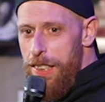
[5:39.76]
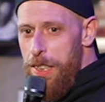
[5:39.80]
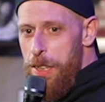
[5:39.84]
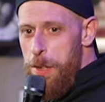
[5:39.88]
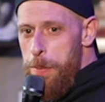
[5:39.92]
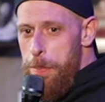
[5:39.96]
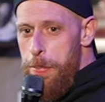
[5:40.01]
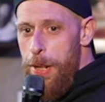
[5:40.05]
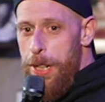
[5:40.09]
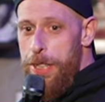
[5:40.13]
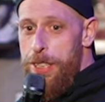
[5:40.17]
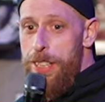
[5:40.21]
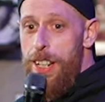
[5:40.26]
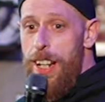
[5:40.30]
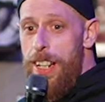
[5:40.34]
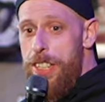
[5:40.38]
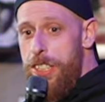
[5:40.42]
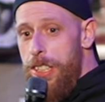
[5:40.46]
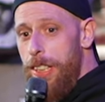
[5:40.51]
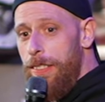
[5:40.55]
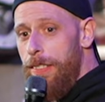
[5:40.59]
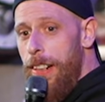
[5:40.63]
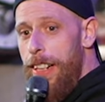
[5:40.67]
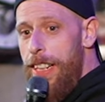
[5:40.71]
Picture that shit
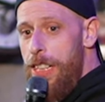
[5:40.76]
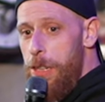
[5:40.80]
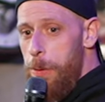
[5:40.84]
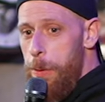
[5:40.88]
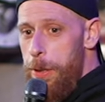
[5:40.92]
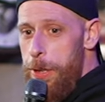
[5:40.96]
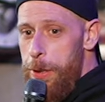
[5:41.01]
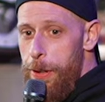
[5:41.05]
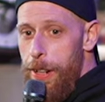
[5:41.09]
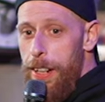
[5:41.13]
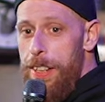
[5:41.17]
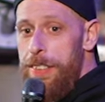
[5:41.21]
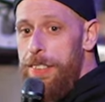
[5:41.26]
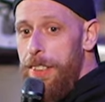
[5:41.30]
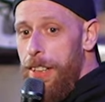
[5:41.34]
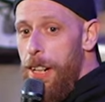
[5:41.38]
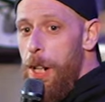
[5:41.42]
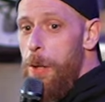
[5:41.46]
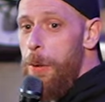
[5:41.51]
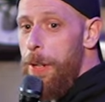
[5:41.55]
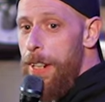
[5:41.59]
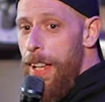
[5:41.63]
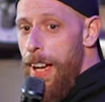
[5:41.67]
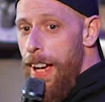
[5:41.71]
later when you guys are
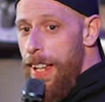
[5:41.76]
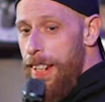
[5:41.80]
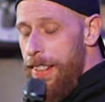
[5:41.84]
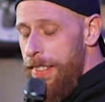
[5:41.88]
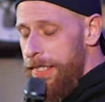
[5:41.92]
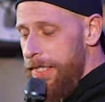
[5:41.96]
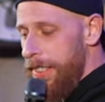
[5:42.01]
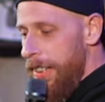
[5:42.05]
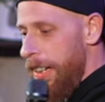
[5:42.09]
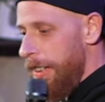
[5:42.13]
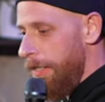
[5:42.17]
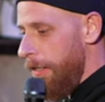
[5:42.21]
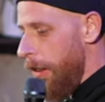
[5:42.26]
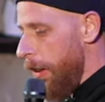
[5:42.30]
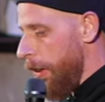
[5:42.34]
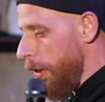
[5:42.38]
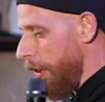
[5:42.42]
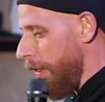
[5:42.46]
going at it. See how long you